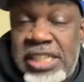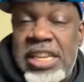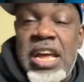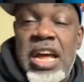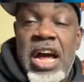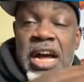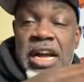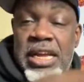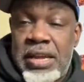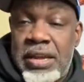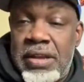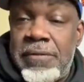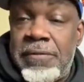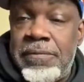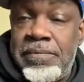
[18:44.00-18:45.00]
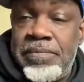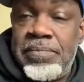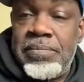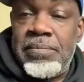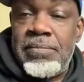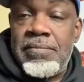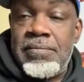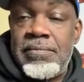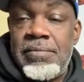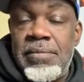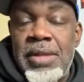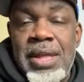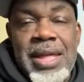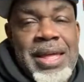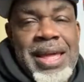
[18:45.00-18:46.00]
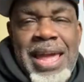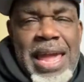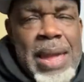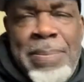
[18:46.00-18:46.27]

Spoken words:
LeBron is not going to do the dunk contest.